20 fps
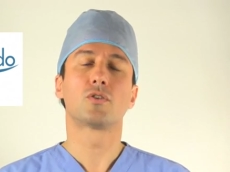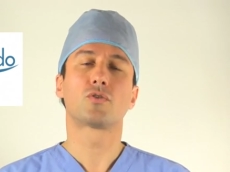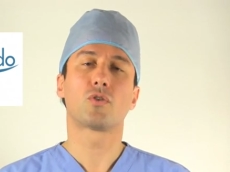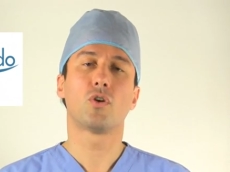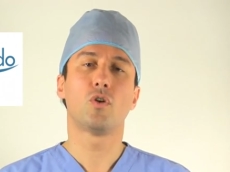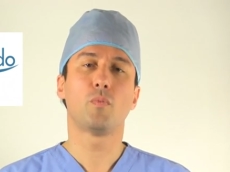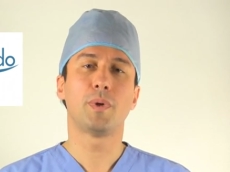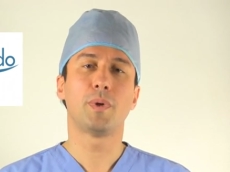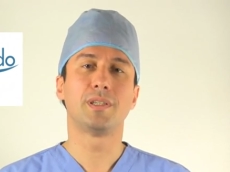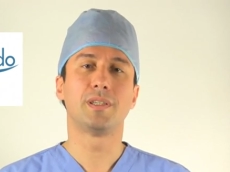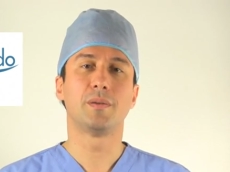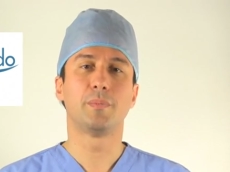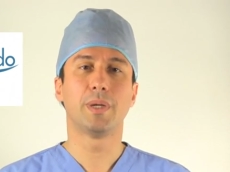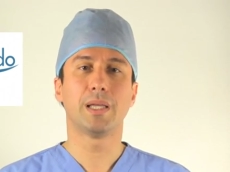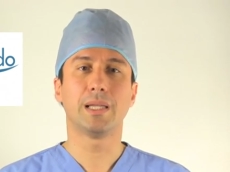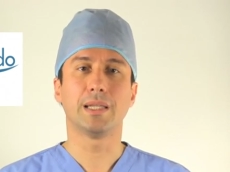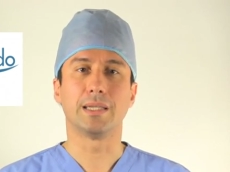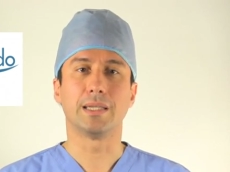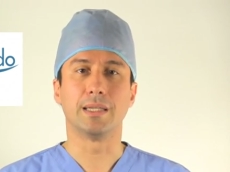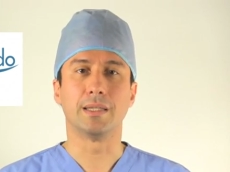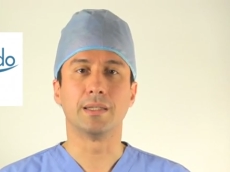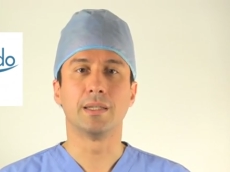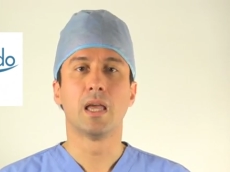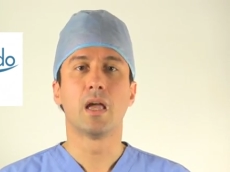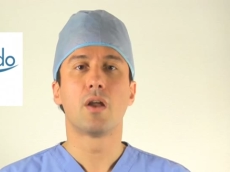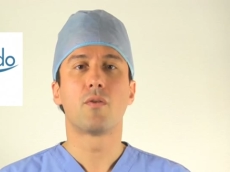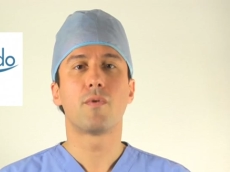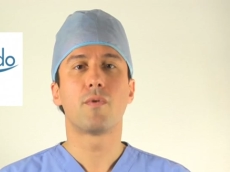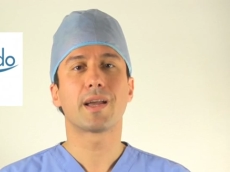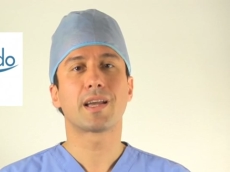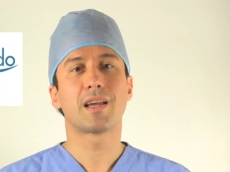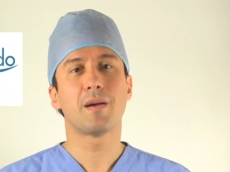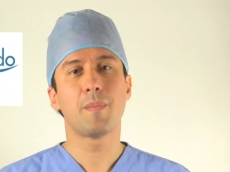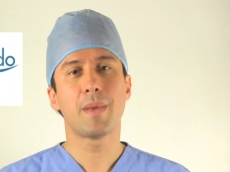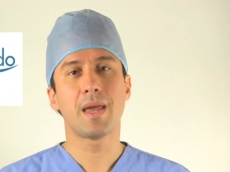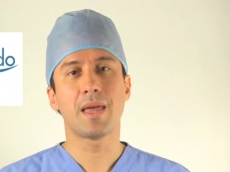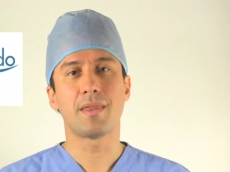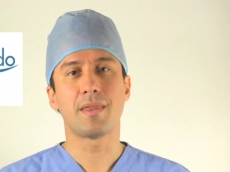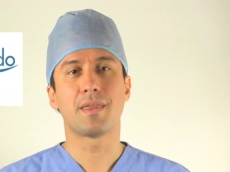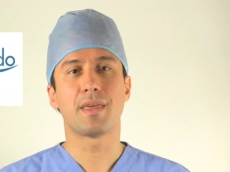Trope and Debelian
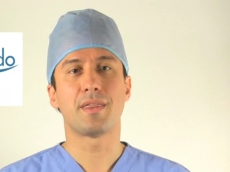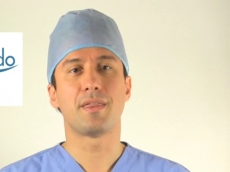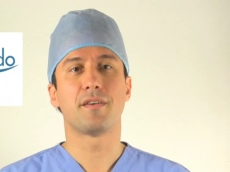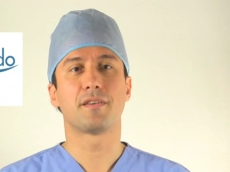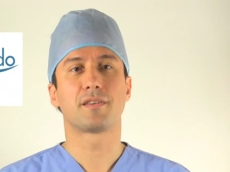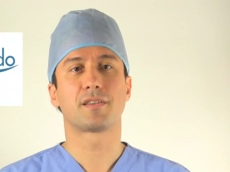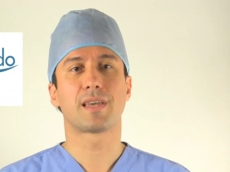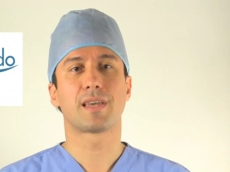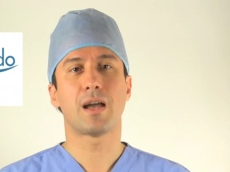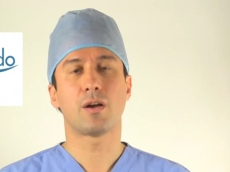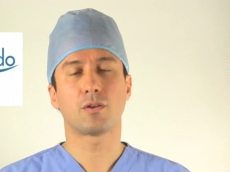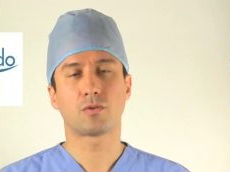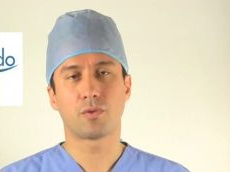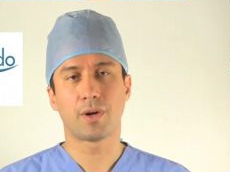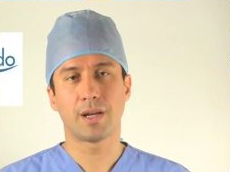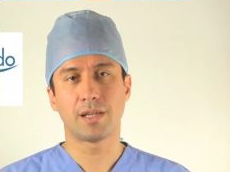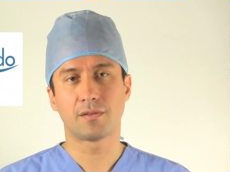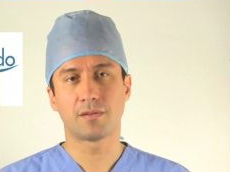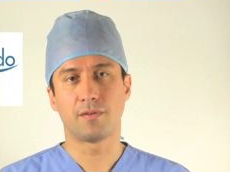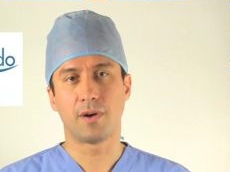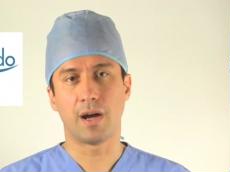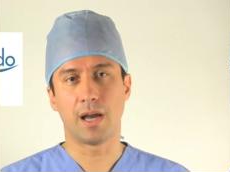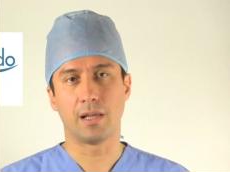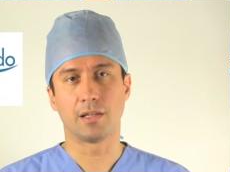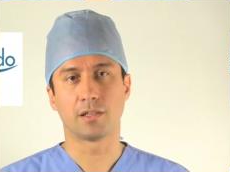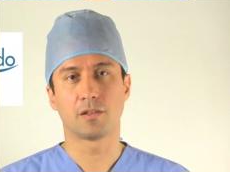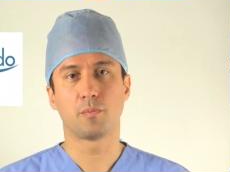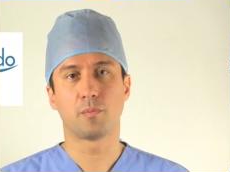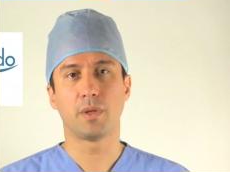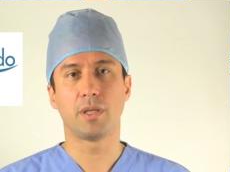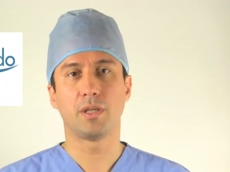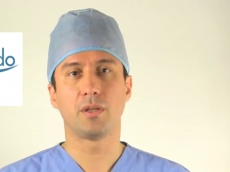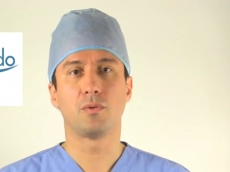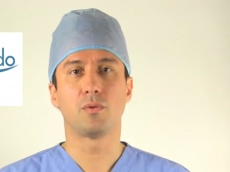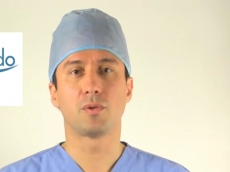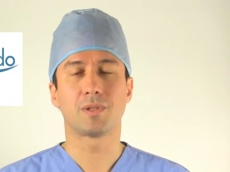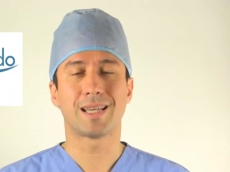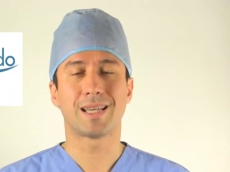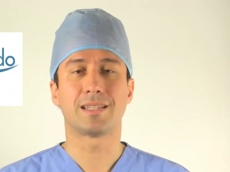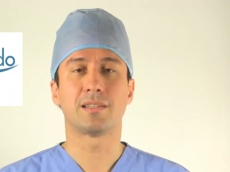recommend that the Scout Race files be
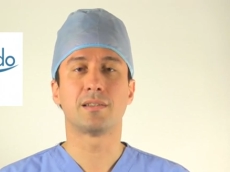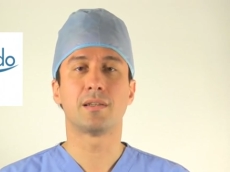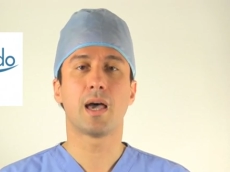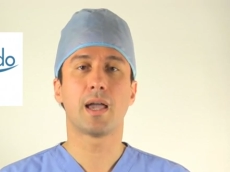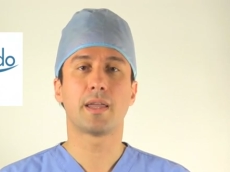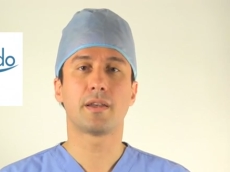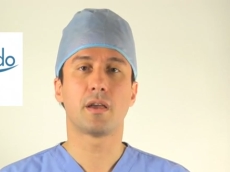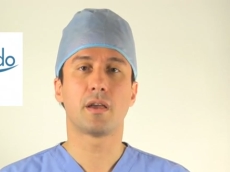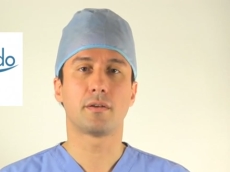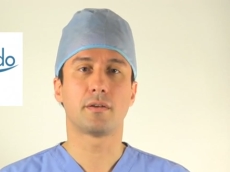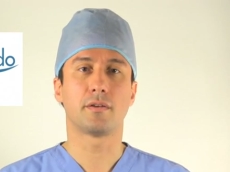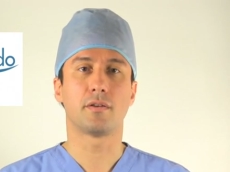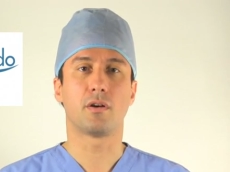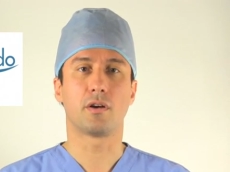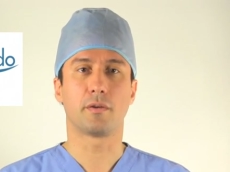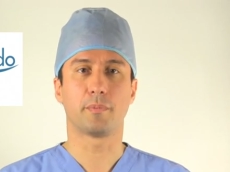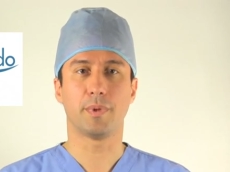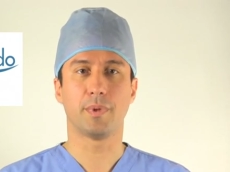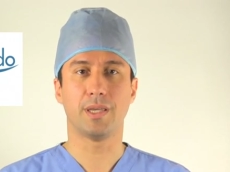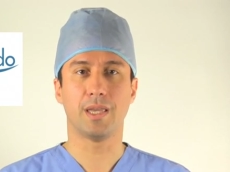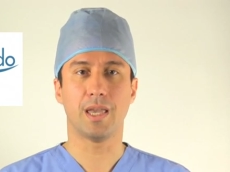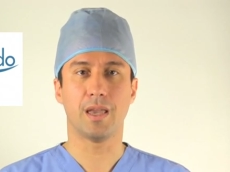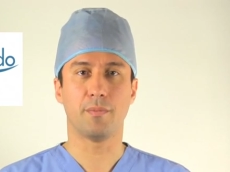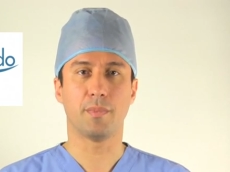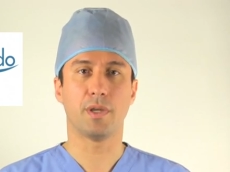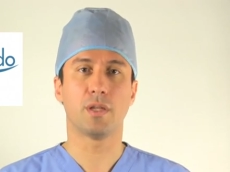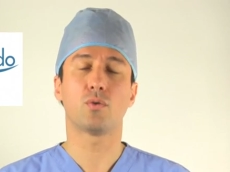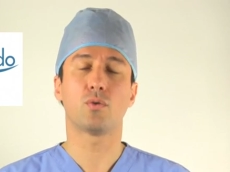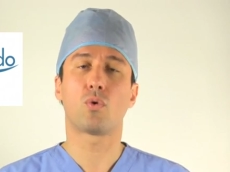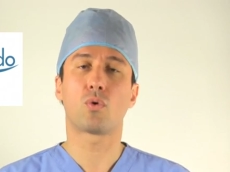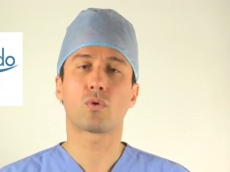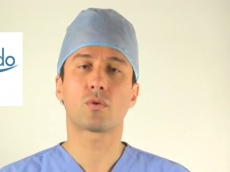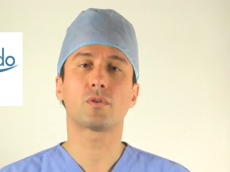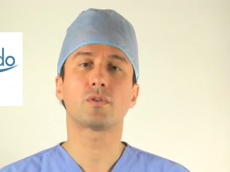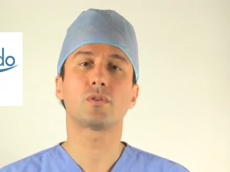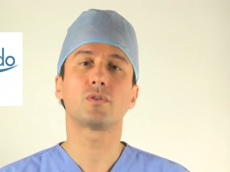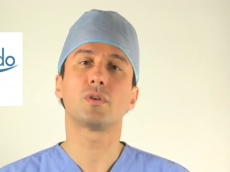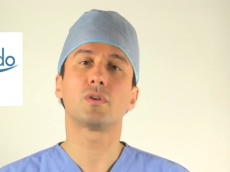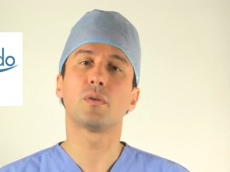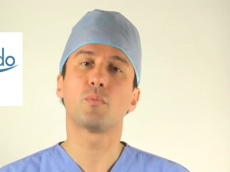used at 900 RPM in order
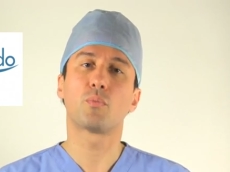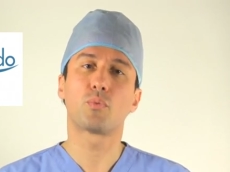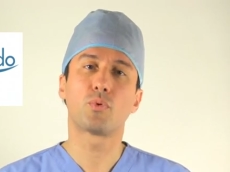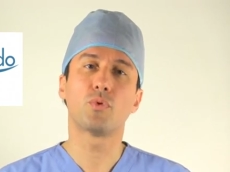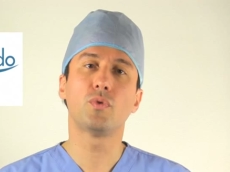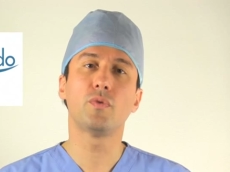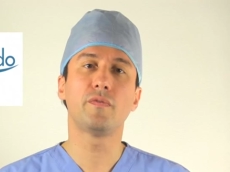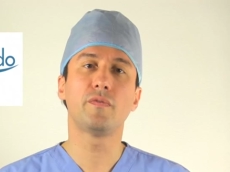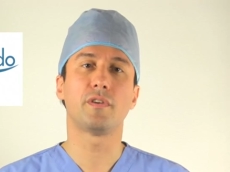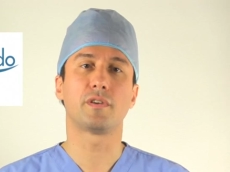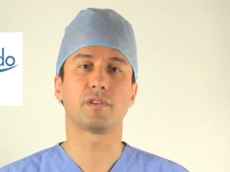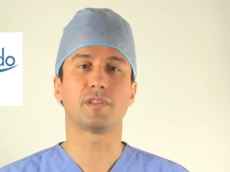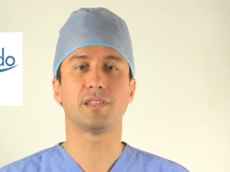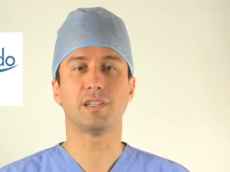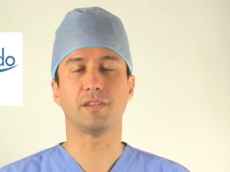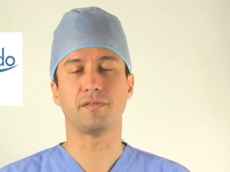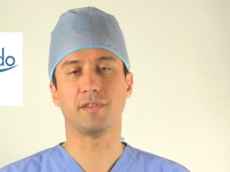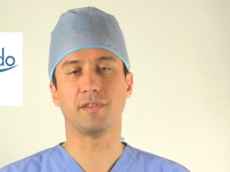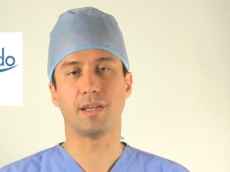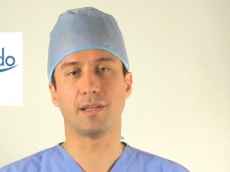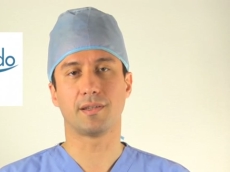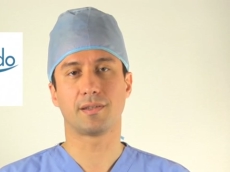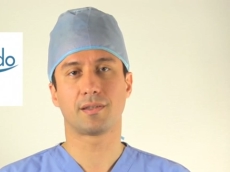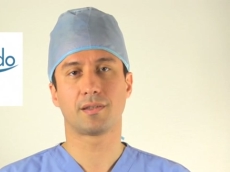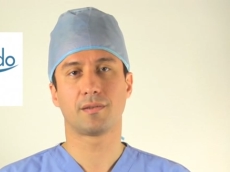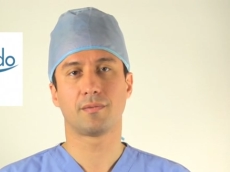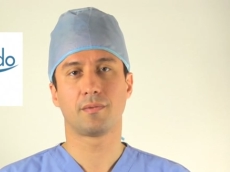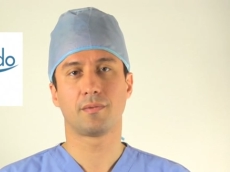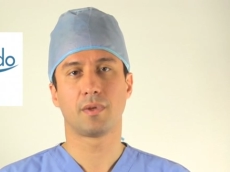to improve their stiffness.